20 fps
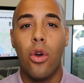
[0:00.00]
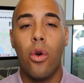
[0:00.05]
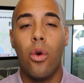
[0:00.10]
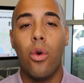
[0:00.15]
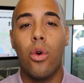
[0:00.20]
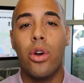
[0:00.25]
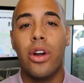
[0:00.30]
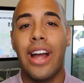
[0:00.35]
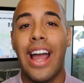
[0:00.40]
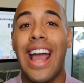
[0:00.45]

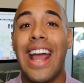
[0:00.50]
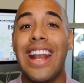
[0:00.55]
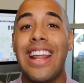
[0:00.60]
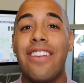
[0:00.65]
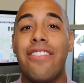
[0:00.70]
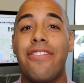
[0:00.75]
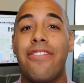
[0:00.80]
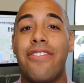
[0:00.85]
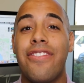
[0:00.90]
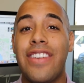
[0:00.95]
or any
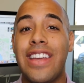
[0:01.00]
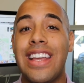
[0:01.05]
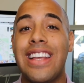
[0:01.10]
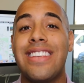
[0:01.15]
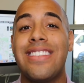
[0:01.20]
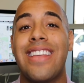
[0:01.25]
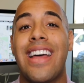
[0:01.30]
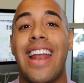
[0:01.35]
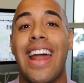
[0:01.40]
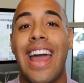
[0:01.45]

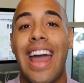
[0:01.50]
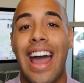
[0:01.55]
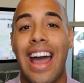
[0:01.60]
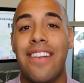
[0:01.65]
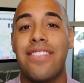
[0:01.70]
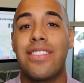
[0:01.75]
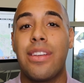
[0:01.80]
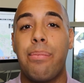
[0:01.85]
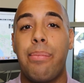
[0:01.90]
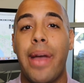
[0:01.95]
fees that I
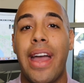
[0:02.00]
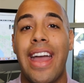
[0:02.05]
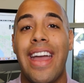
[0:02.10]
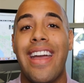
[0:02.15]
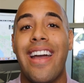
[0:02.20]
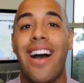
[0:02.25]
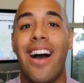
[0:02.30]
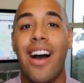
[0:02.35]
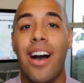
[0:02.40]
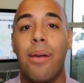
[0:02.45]
have to
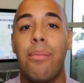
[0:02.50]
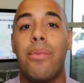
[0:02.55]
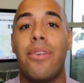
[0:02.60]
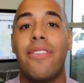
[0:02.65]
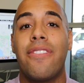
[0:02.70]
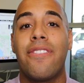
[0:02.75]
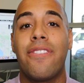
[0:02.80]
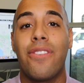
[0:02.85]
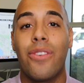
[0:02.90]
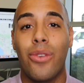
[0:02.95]
pay
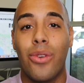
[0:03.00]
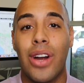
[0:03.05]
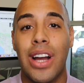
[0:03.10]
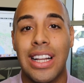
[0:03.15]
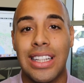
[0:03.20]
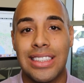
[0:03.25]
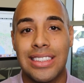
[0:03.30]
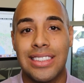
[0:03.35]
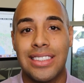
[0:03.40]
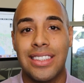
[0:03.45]
up
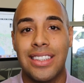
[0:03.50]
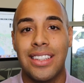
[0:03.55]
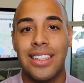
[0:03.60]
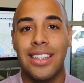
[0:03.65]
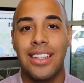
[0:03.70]
front?